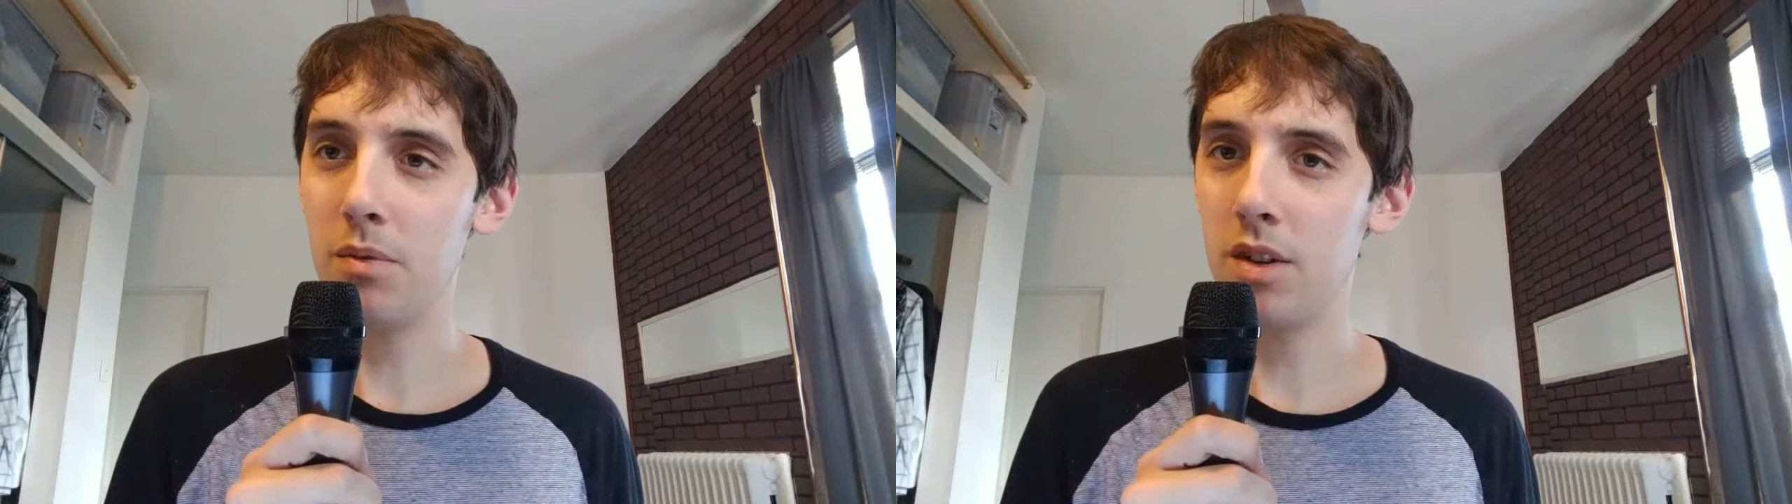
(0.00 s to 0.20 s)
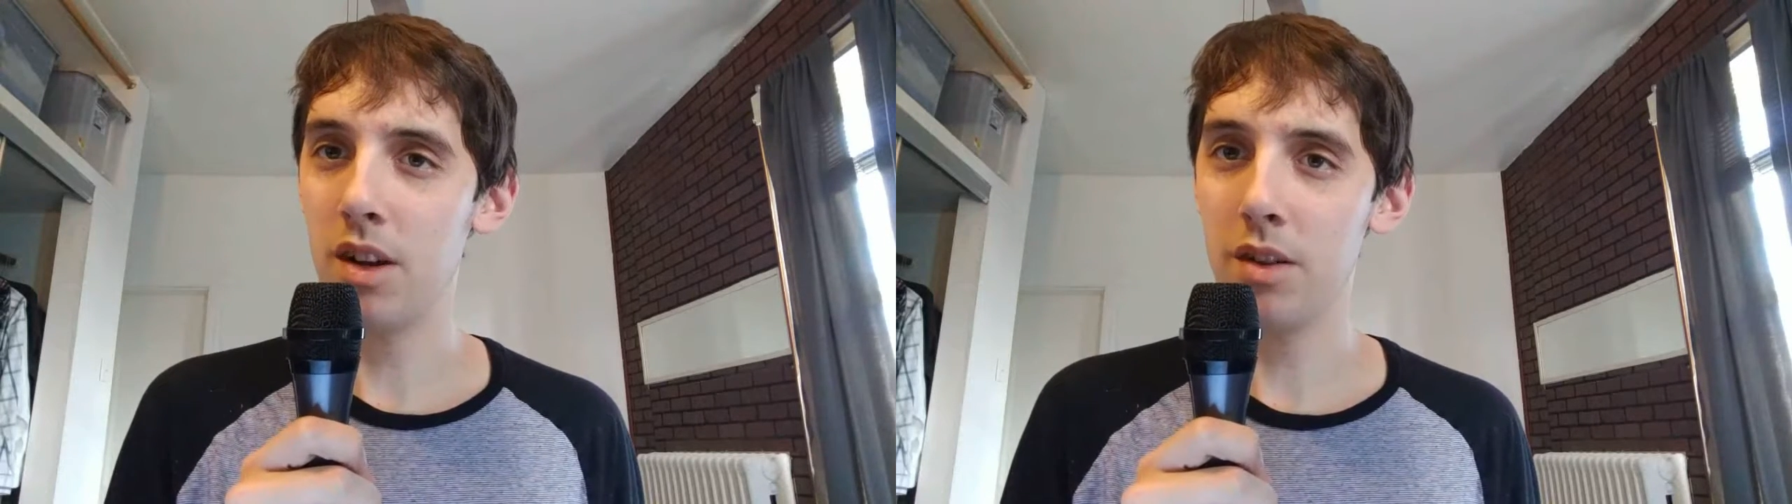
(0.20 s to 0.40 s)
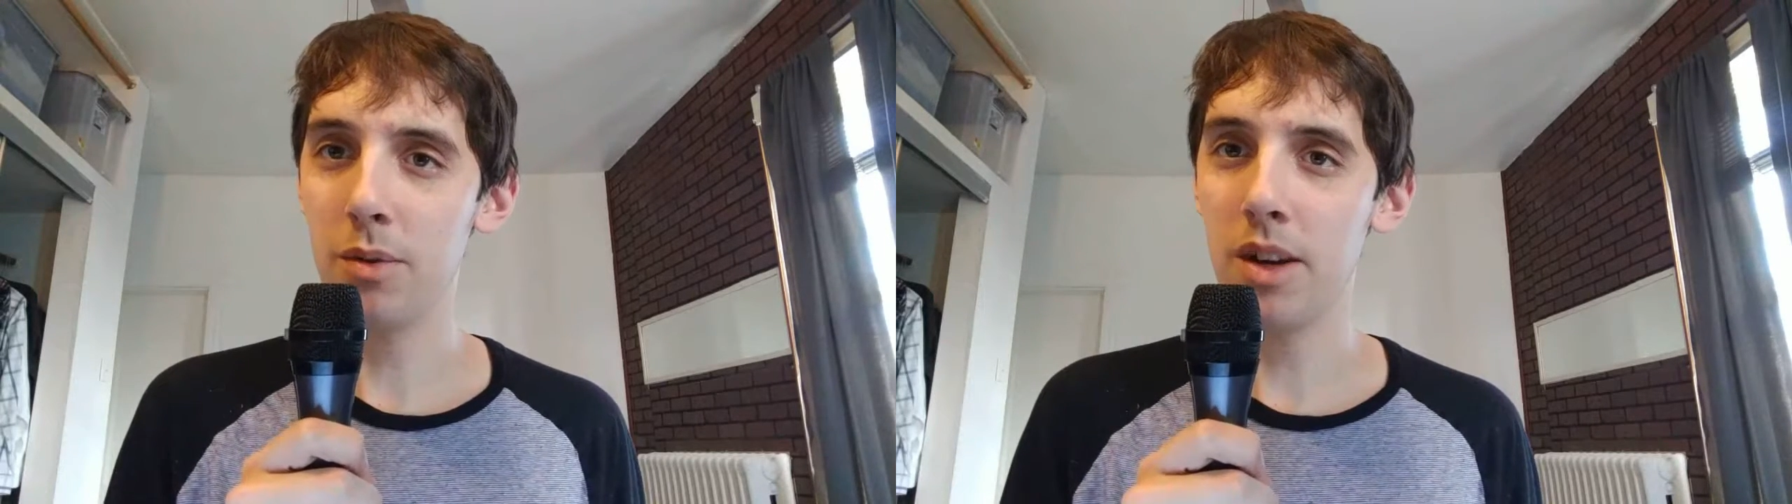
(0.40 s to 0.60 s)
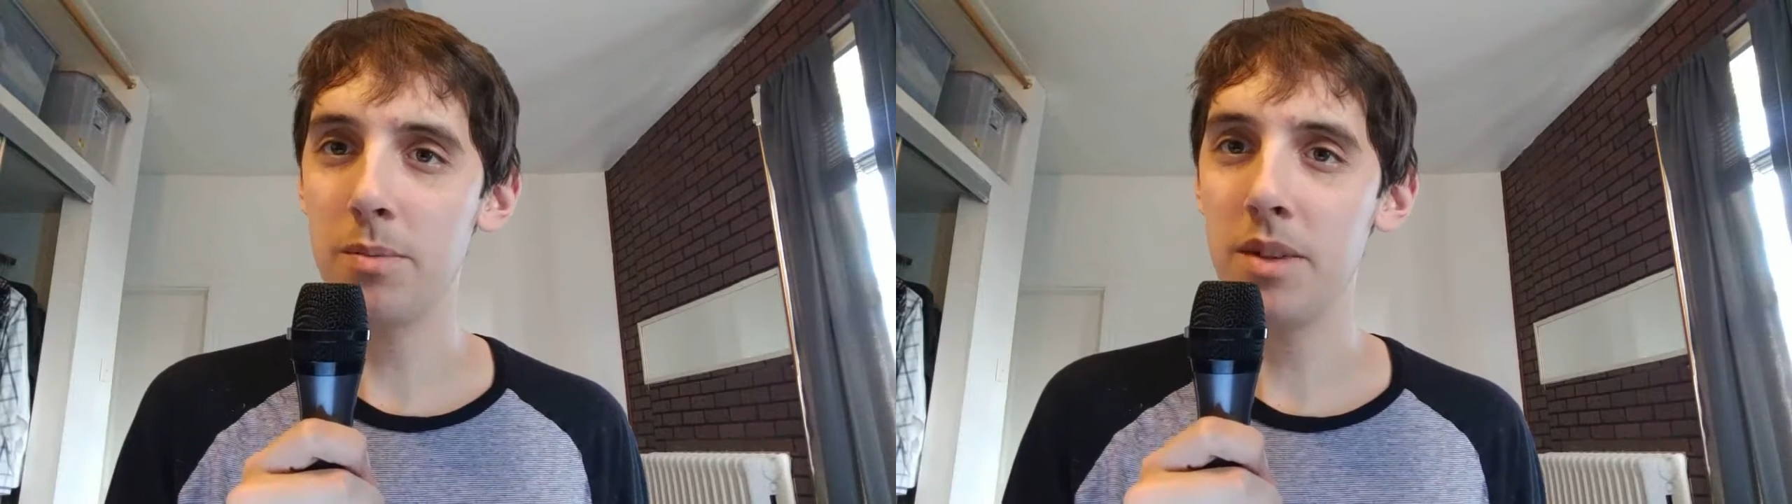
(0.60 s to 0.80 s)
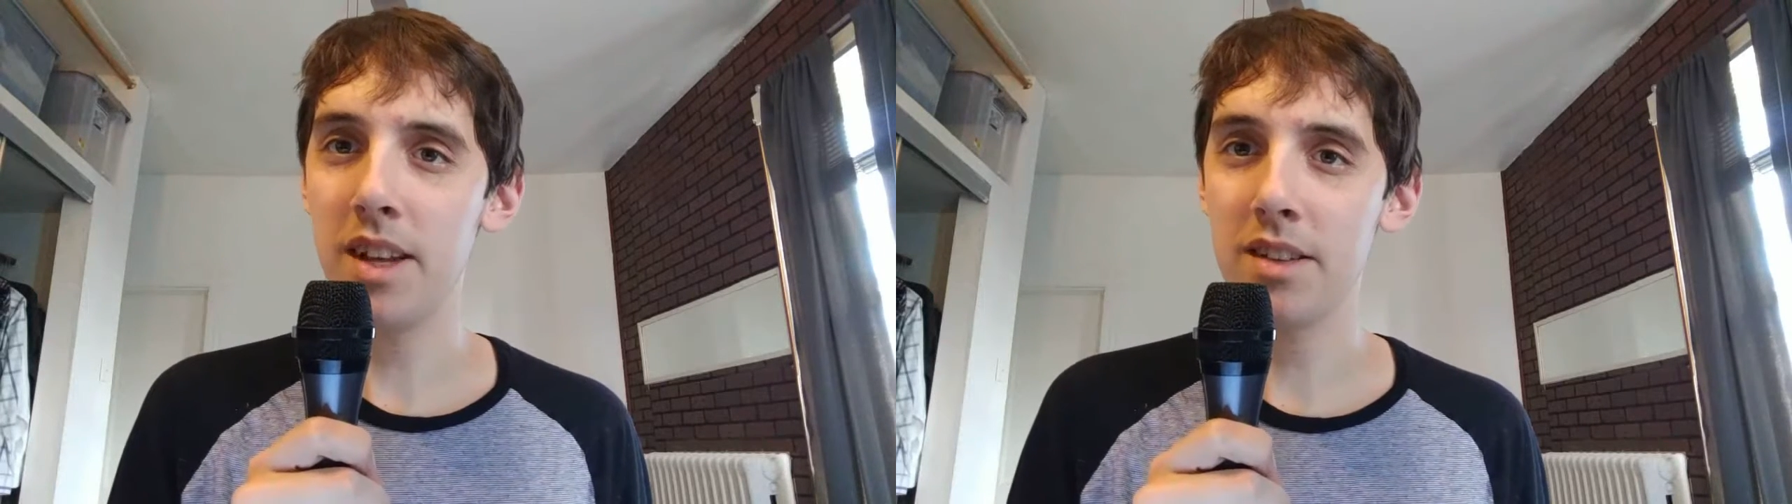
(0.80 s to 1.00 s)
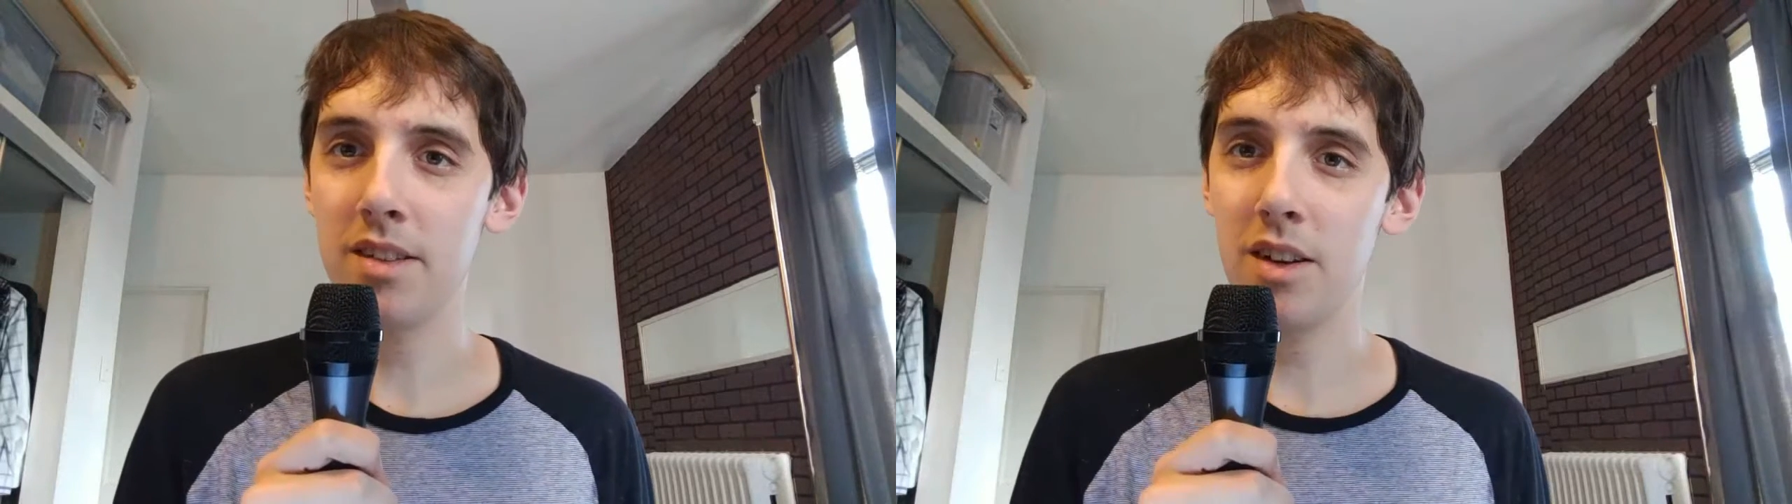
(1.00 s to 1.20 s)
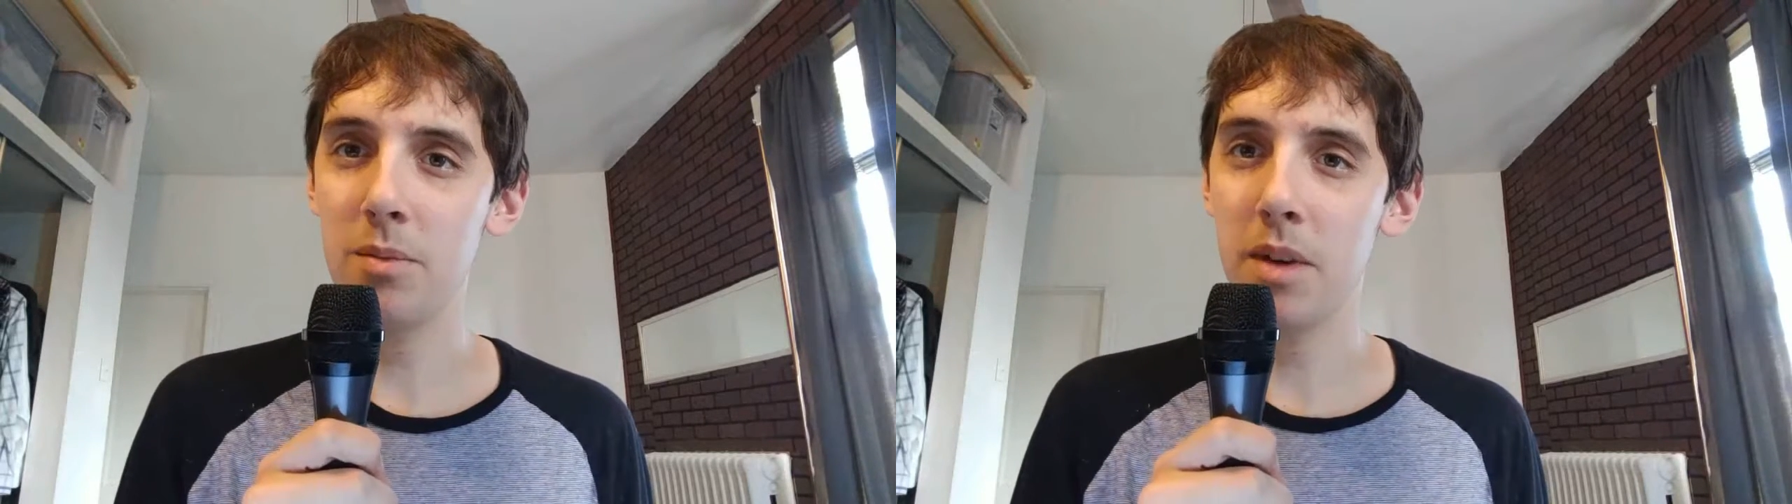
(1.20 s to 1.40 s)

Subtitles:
would otherwise be necessary,